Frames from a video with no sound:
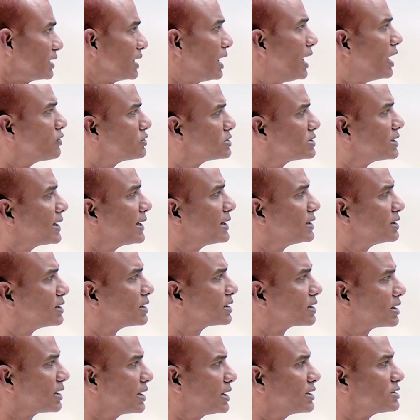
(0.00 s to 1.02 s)
Outside the
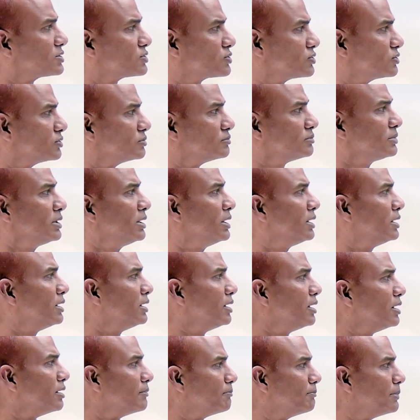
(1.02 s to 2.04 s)
classroom,
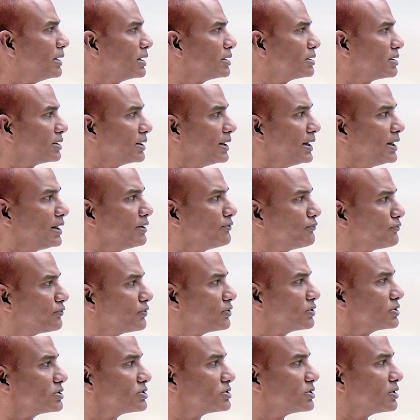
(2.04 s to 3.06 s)
but
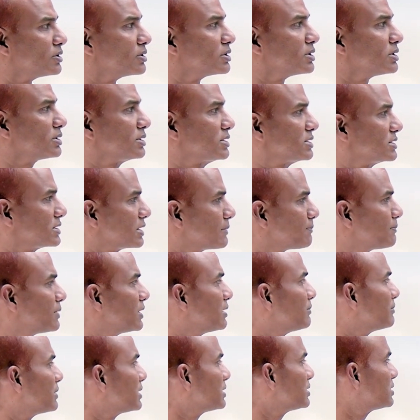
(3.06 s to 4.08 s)
reinforce or
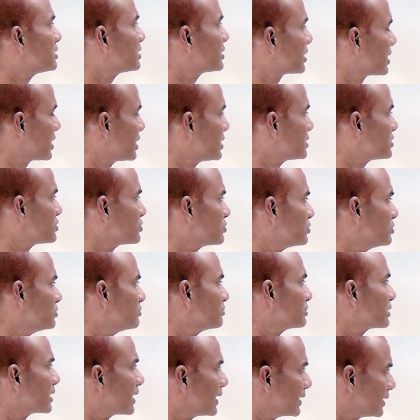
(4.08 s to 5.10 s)
supplement
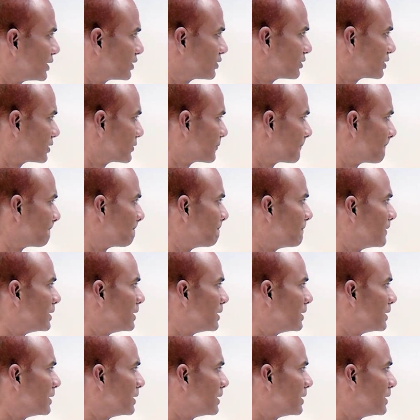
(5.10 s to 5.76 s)
classroom curriculum.